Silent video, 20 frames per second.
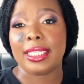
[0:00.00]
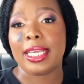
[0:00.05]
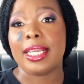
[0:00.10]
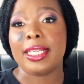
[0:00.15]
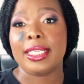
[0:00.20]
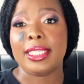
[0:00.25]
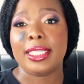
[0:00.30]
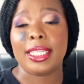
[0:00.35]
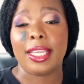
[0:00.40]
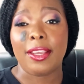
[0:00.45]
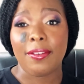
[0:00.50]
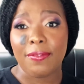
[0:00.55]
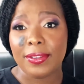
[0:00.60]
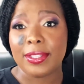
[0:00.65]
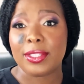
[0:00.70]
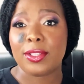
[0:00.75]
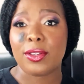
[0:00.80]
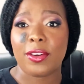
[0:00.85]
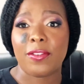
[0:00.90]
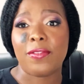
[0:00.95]
and if
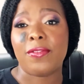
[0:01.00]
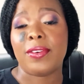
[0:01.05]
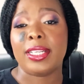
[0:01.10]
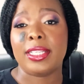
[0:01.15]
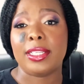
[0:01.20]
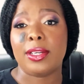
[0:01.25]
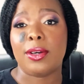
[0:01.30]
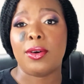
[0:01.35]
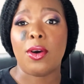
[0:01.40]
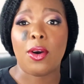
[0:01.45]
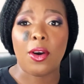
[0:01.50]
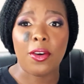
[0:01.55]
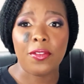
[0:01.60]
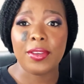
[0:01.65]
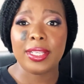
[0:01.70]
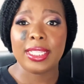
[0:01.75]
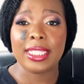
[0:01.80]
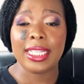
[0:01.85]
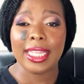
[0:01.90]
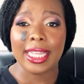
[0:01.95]
it's not fatal,
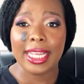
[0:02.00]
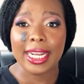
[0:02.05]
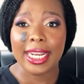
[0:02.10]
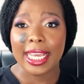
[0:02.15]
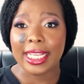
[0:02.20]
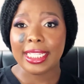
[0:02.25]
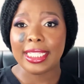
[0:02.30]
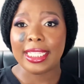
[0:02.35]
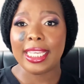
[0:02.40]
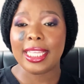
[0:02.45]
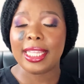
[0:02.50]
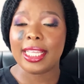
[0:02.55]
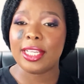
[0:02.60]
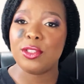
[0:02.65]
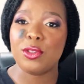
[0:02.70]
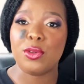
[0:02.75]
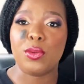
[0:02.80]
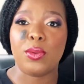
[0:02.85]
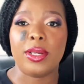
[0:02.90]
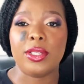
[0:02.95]
obviously the next thing that
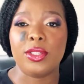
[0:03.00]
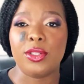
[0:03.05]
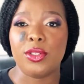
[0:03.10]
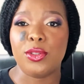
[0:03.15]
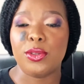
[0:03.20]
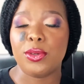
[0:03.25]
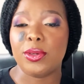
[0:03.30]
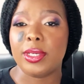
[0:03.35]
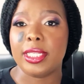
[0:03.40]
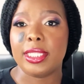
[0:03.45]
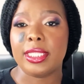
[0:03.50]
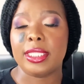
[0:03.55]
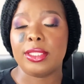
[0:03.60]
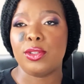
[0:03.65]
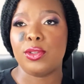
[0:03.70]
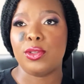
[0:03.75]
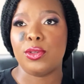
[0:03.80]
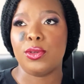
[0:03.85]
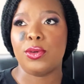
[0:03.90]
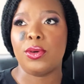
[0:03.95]
you'd want to do is
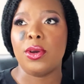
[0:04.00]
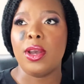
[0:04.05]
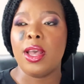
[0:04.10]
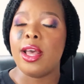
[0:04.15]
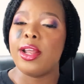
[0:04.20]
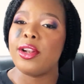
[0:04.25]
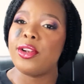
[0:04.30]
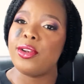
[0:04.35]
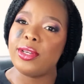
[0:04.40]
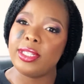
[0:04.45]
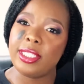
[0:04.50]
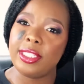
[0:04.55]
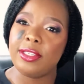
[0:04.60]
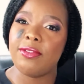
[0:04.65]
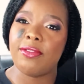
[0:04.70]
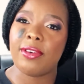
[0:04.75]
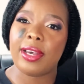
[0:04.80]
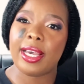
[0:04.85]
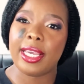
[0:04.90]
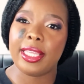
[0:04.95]
to
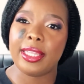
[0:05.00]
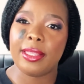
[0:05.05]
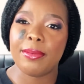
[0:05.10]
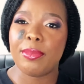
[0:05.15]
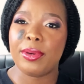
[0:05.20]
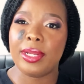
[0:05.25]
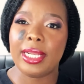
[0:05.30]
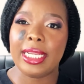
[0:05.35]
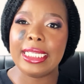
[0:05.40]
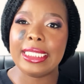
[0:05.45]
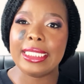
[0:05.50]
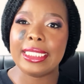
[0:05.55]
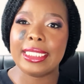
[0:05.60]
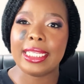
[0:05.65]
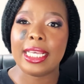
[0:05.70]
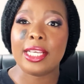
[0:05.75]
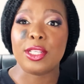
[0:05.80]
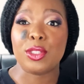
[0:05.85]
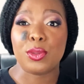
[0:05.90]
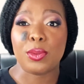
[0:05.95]
notify the police
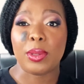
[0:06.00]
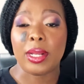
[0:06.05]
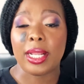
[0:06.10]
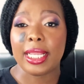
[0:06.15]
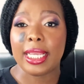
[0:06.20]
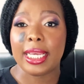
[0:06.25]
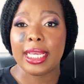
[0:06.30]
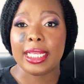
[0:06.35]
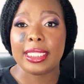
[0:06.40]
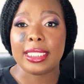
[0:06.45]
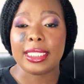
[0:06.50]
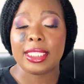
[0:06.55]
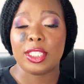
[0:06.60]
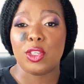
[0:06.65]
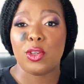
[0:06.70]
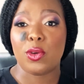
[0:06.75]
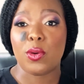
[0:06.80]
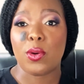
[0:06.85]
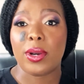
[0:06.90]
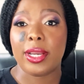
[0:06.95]
as well as
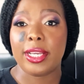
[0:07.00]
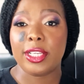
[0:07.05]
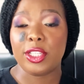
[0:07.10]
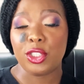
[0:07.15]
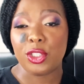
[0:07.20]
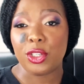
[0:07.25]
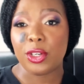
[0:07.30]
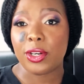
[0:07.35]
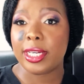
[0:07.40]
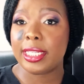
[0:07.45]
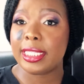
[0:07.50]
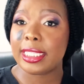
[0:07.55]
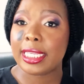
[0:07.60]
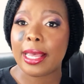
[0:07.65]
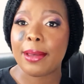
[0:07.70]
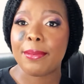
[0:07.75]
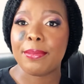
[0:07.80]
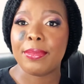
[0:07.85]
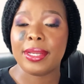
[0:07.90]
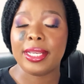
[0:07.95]
your insurance
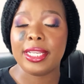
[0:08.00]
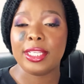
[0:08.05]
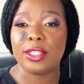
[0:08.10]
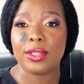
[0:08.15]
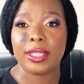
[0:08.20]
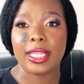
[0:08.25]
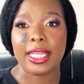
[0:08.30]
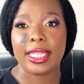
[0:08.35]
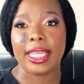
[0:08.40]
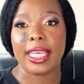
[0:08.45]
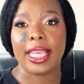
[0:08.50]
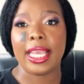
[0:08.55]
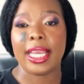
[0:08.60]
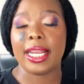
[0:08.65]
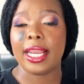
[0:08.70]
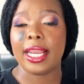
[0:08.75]
company so that they can